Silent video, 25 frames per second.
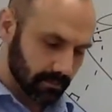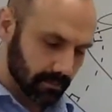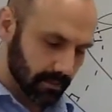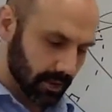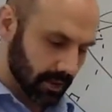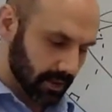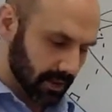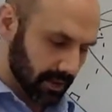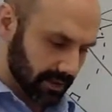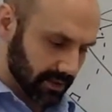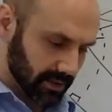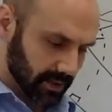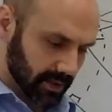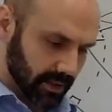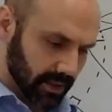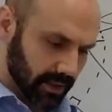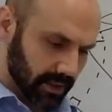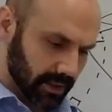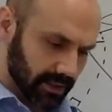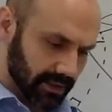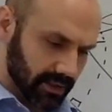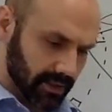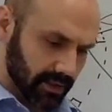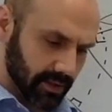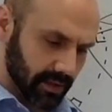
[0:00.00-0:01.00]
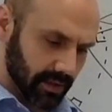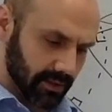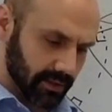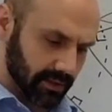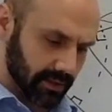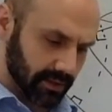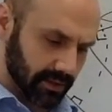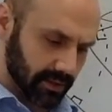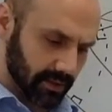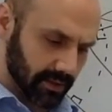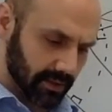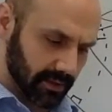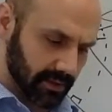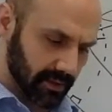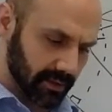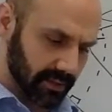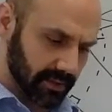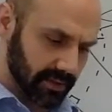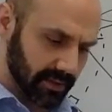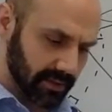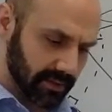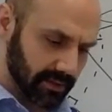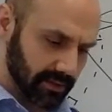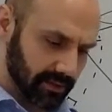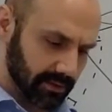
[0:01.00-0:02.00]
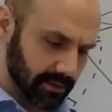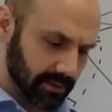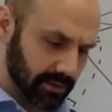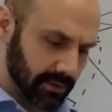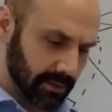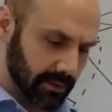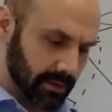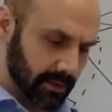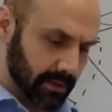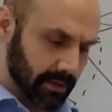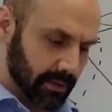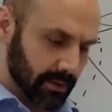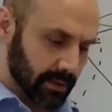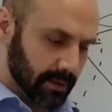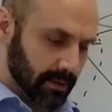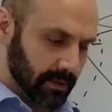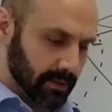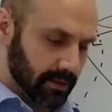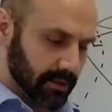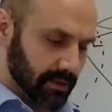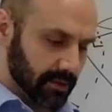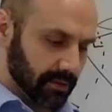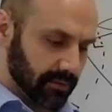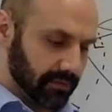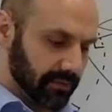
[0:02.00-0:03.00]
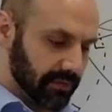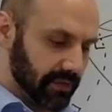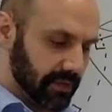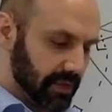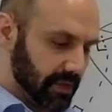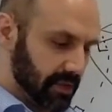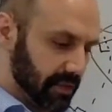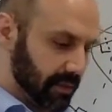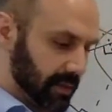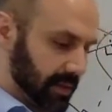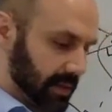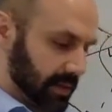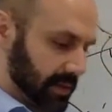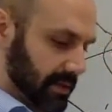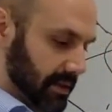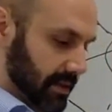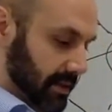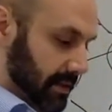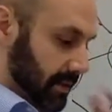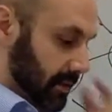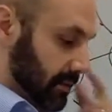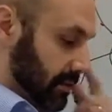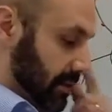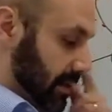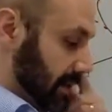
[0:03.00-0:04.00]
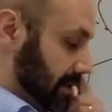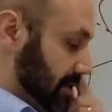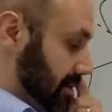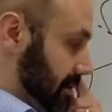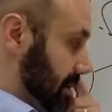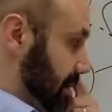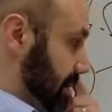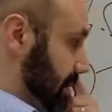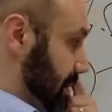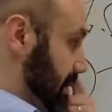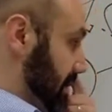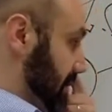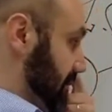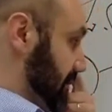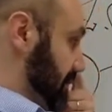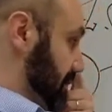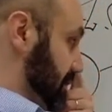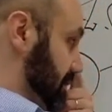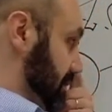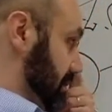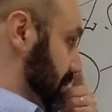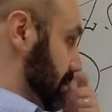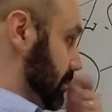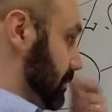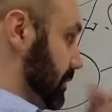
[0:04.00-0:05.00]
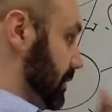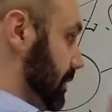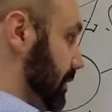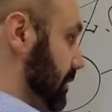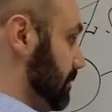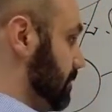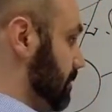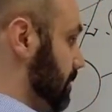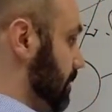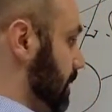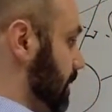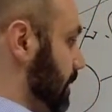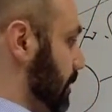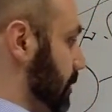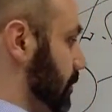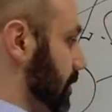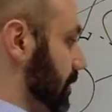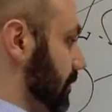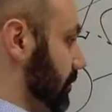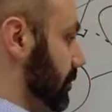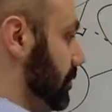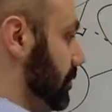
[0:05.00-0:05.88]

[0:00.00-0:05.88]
And that's on the next slide. It says electric potential. So V depends on the location in the E field only. wherever